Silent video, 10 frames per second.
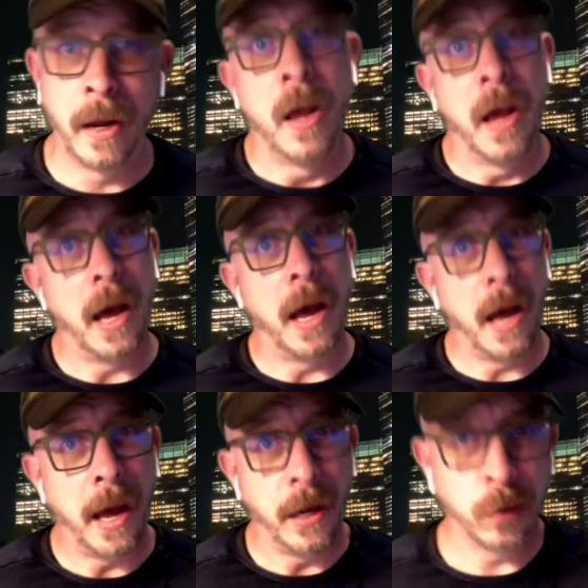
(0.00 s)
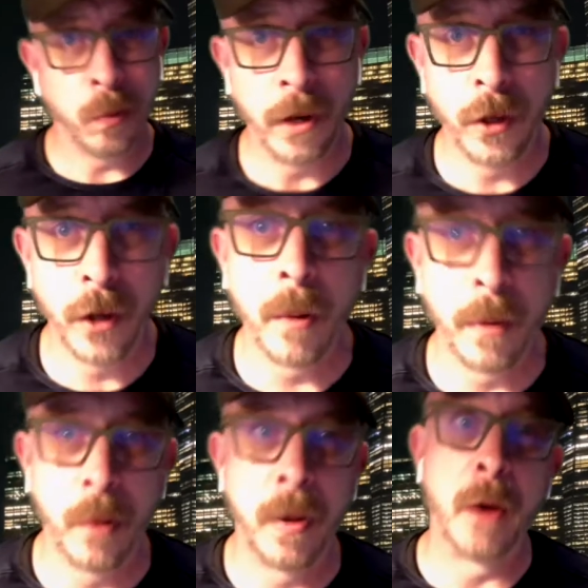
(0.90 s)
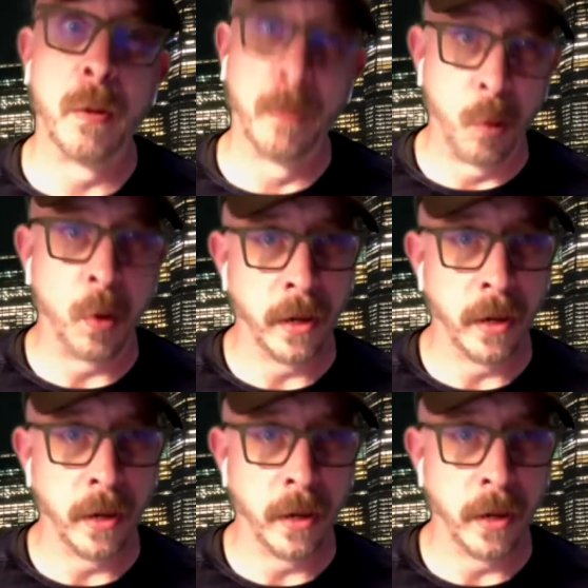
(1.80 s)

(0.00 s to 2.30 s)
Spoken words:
I just want to share with you how important